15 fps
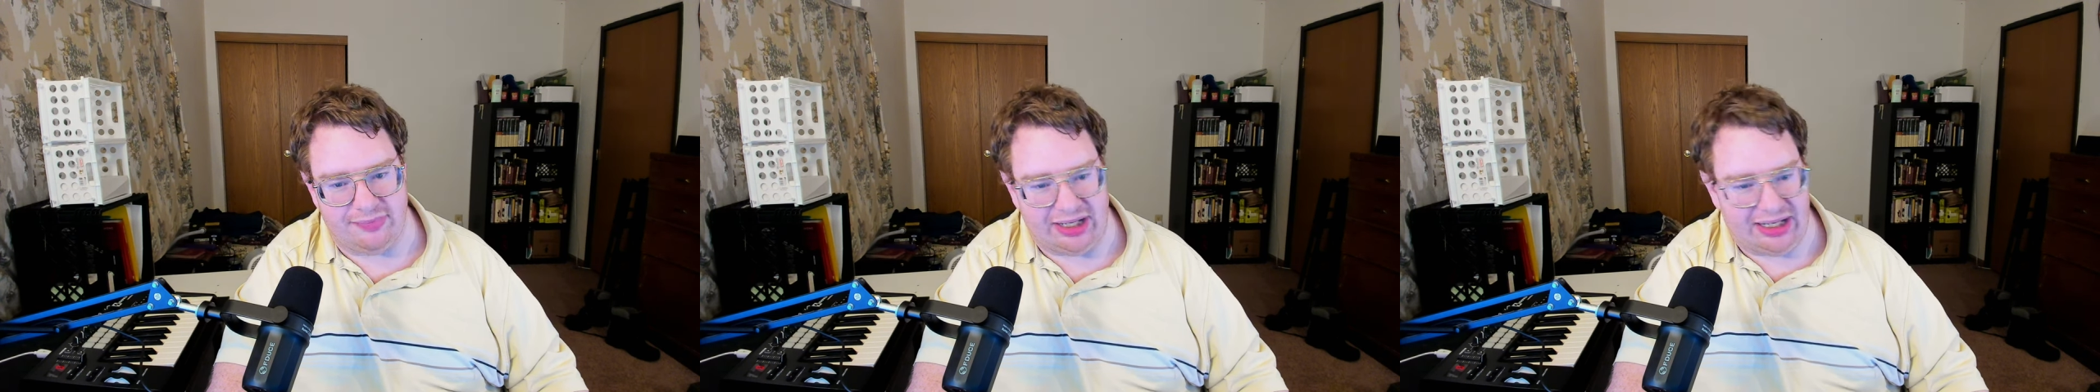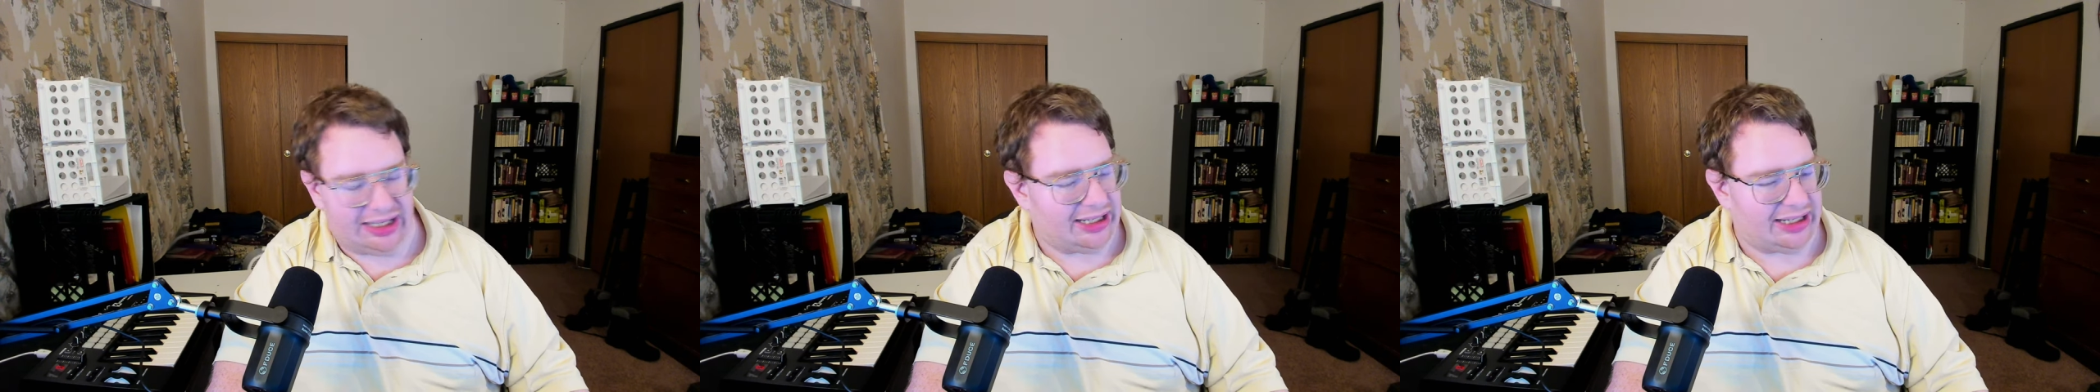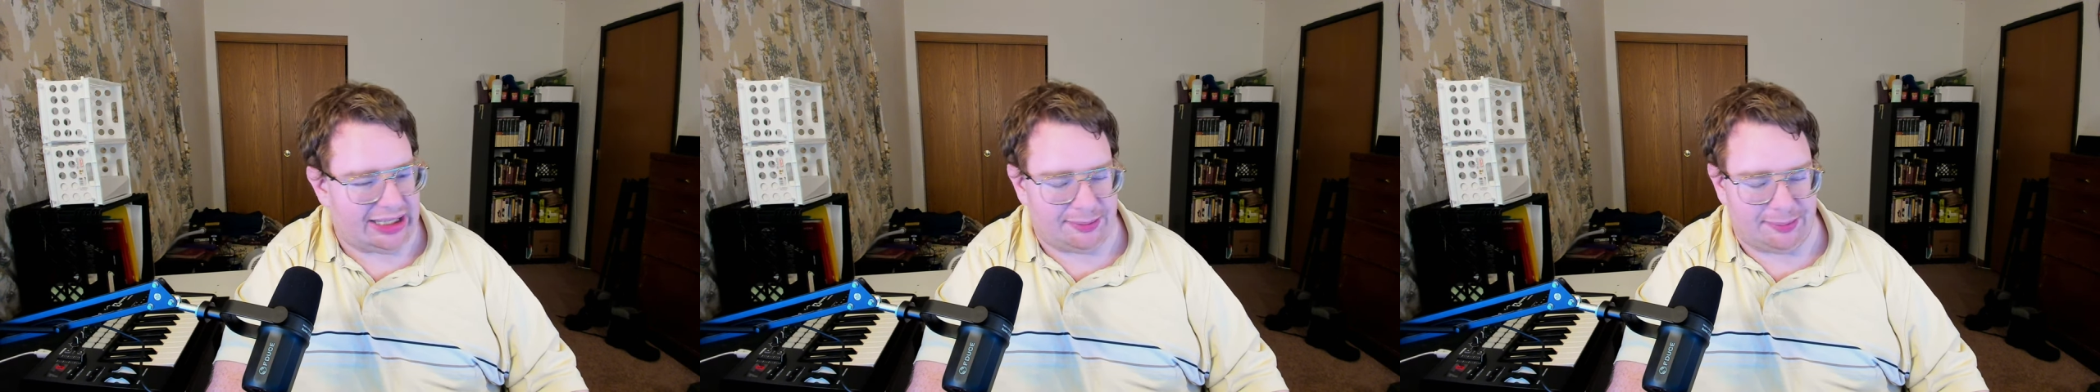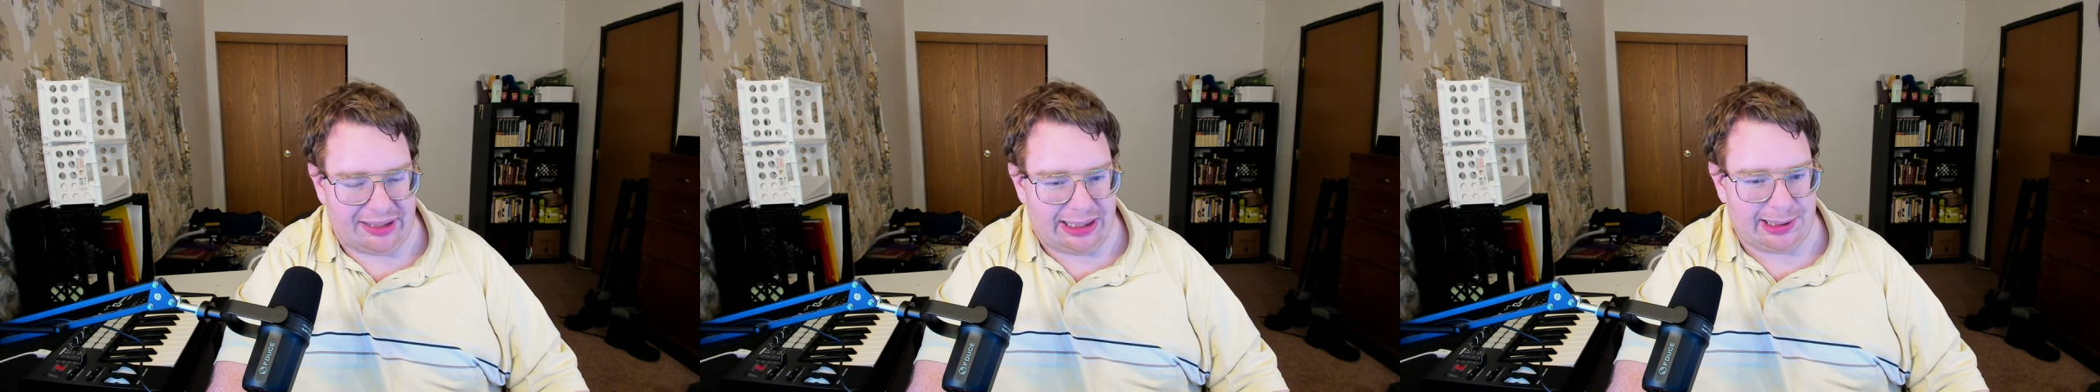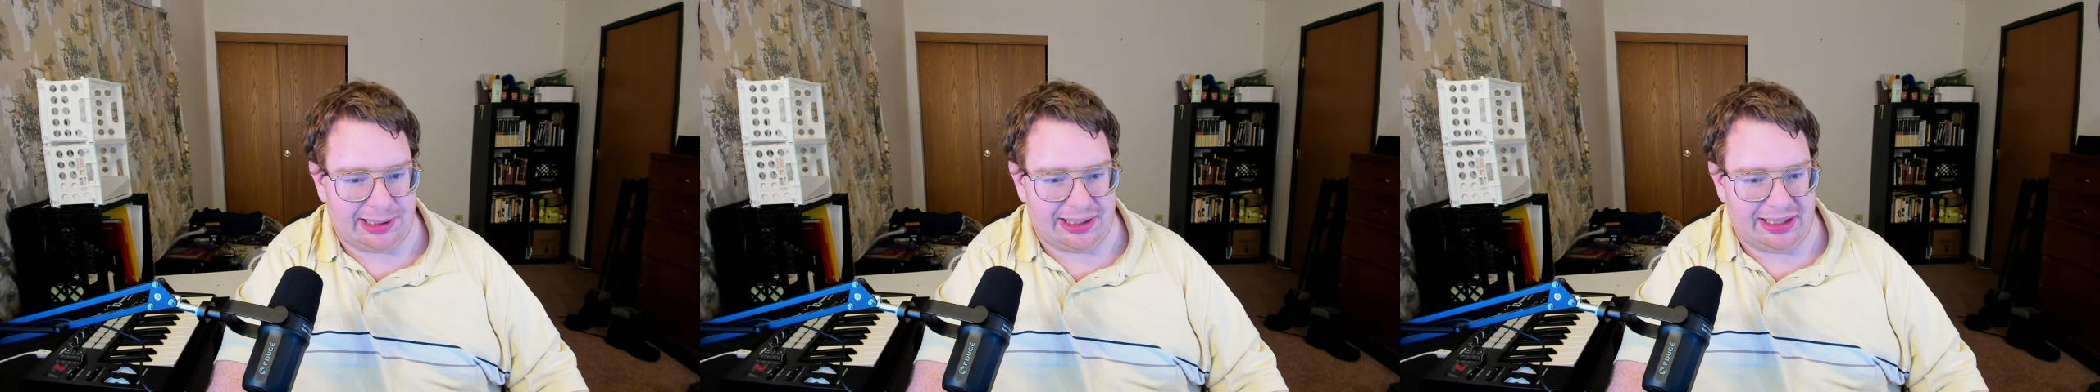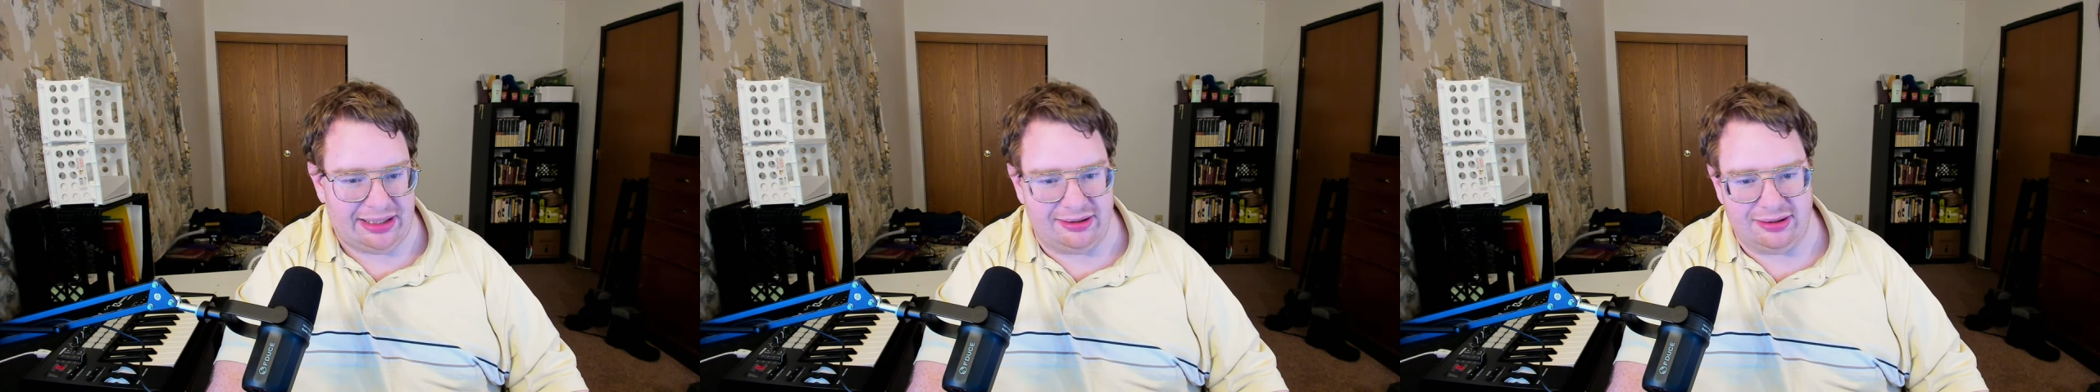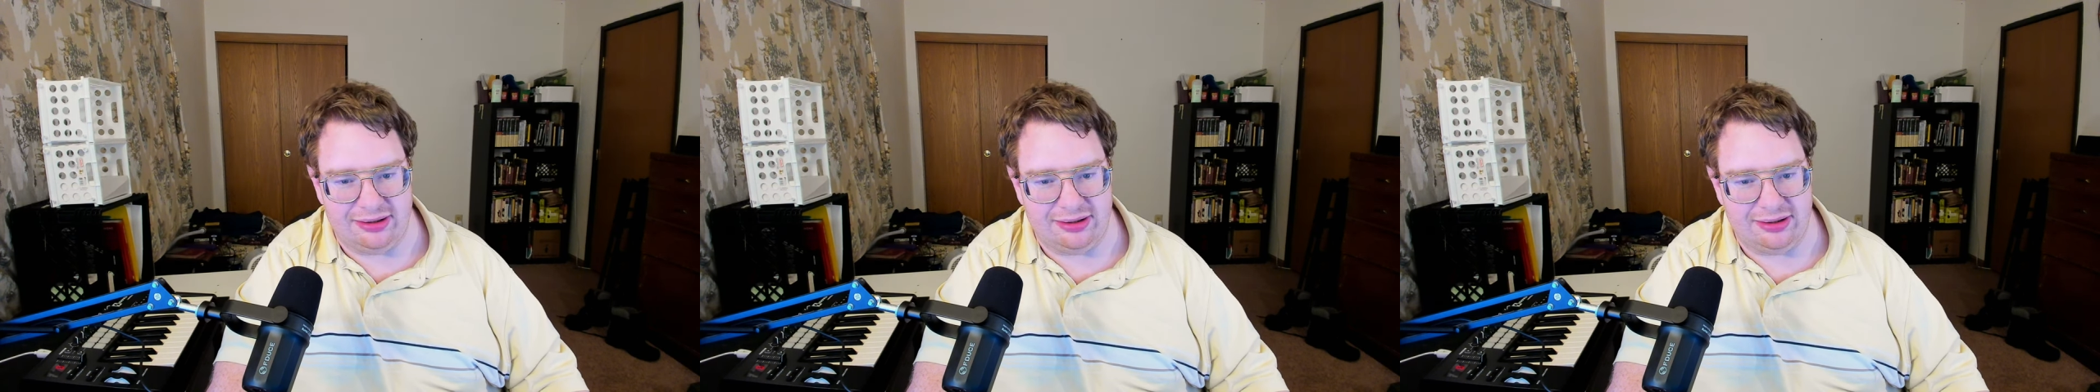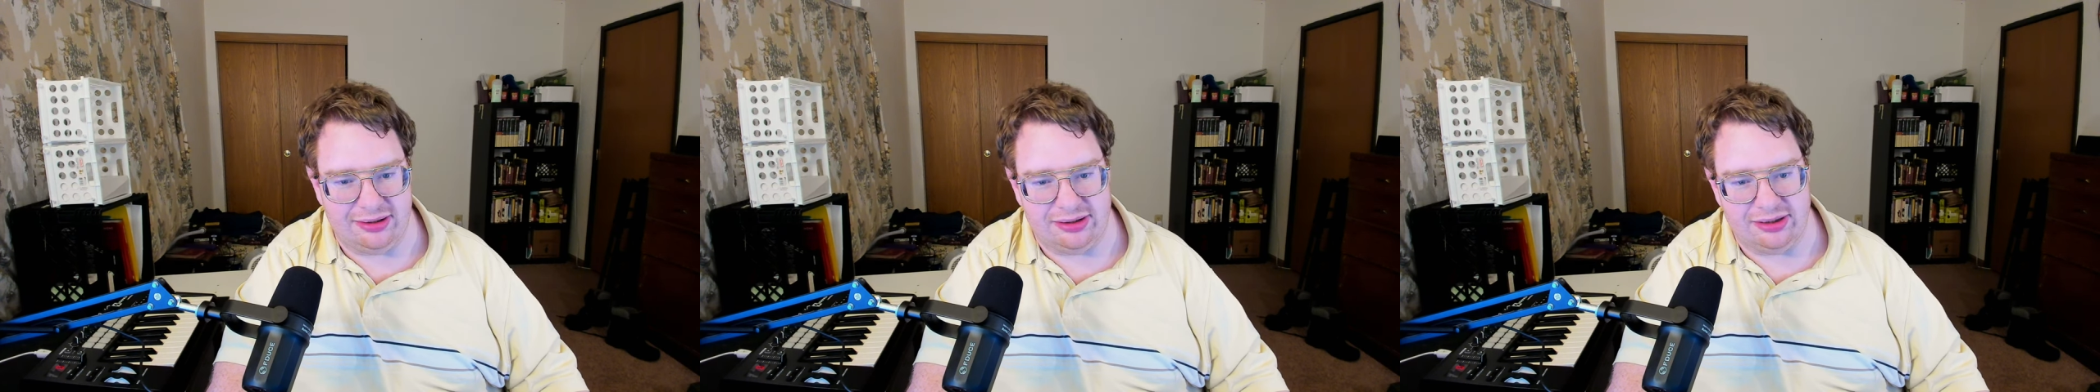in any capacity
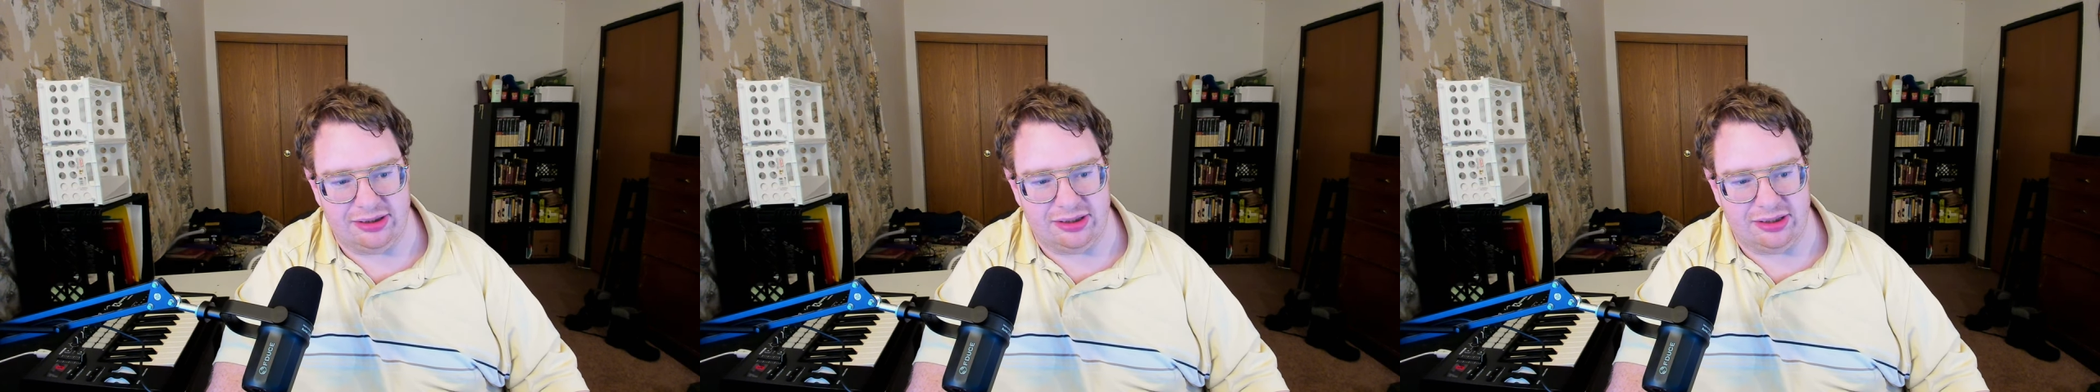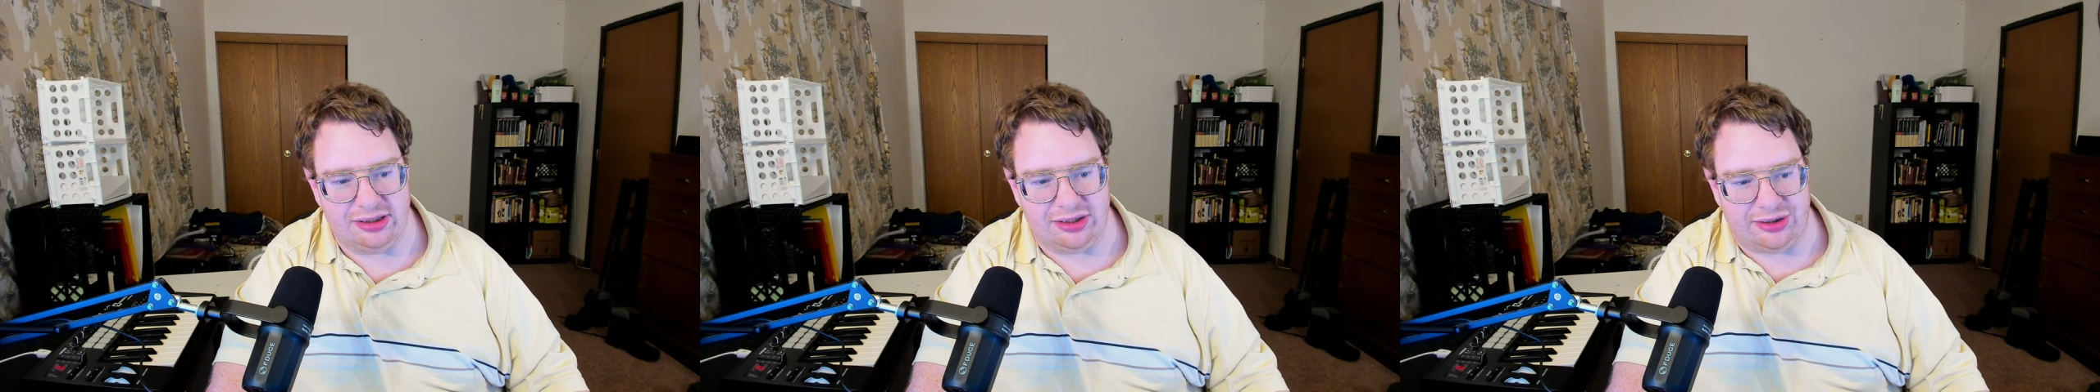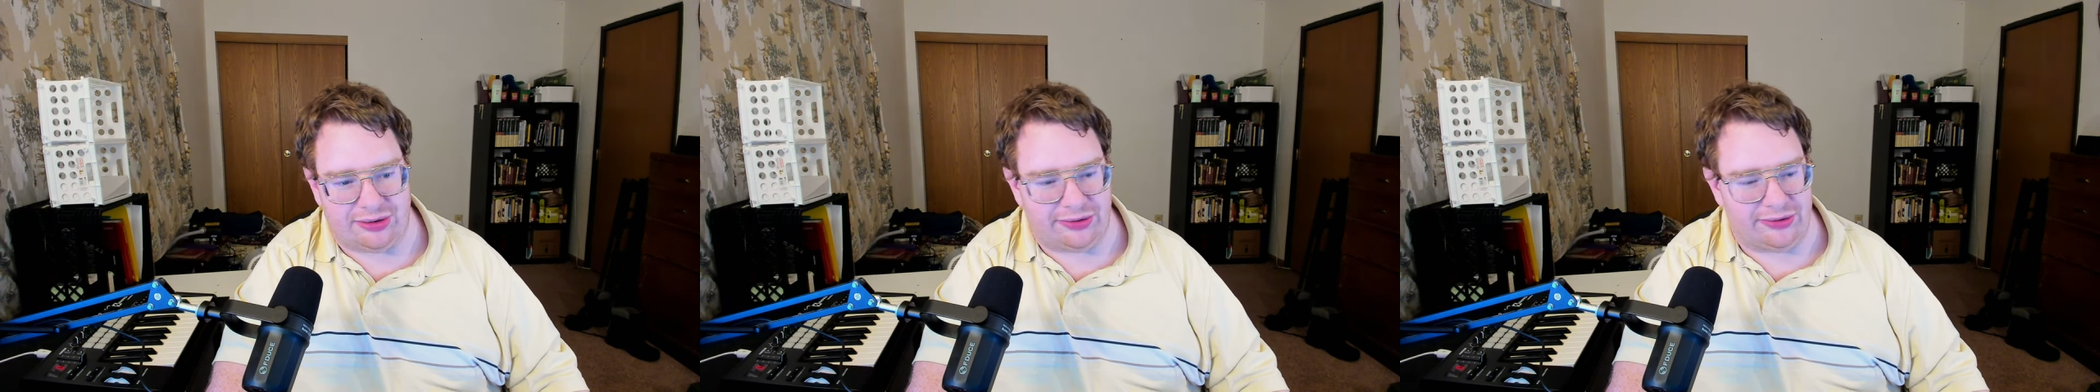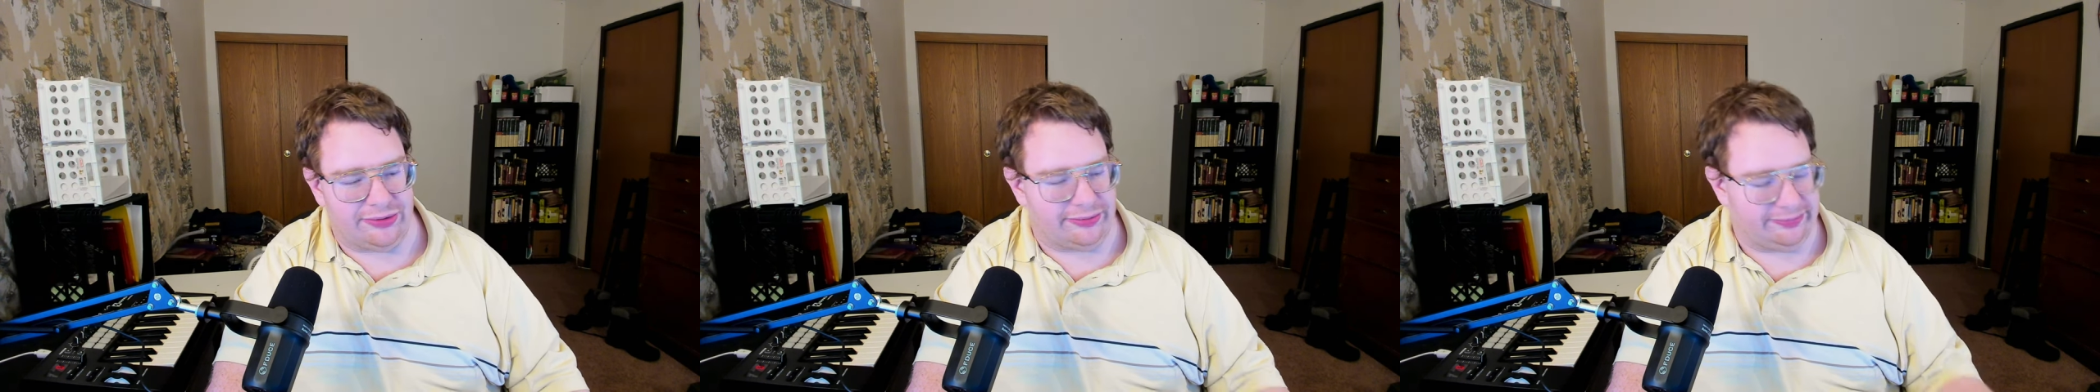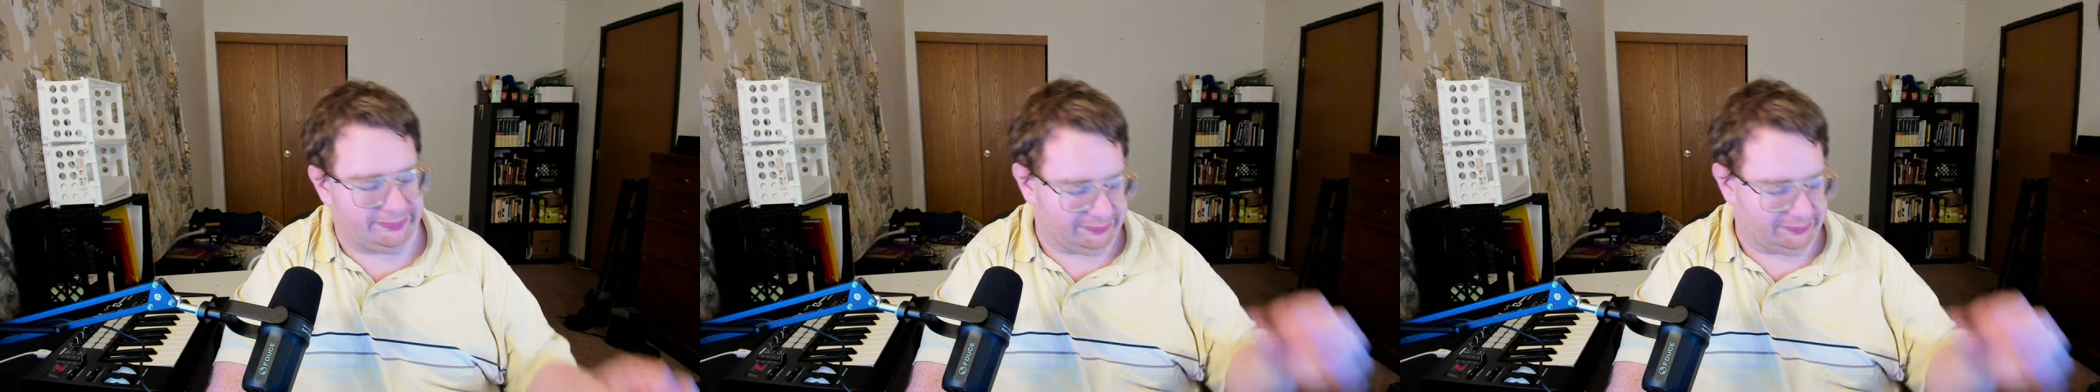to